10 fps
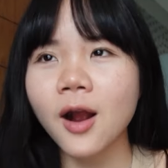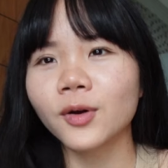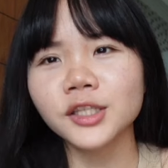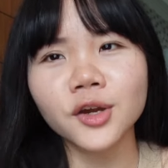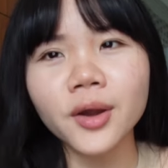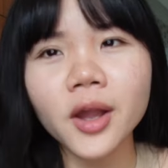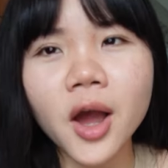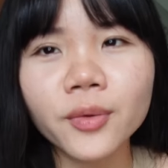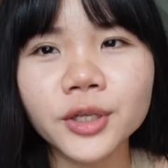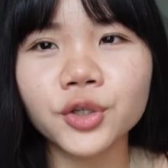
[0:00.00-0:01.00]
what's going
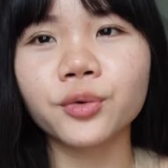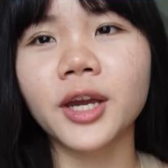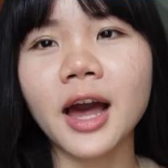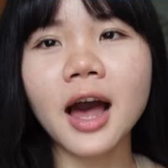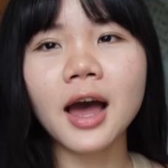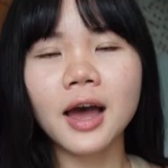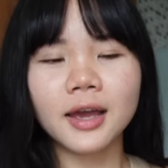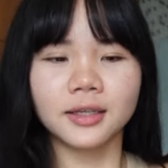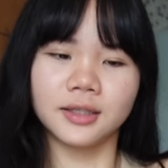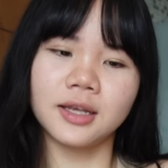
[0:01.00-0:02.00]
on with you
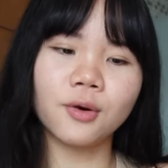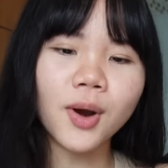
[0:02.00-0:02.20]
guys?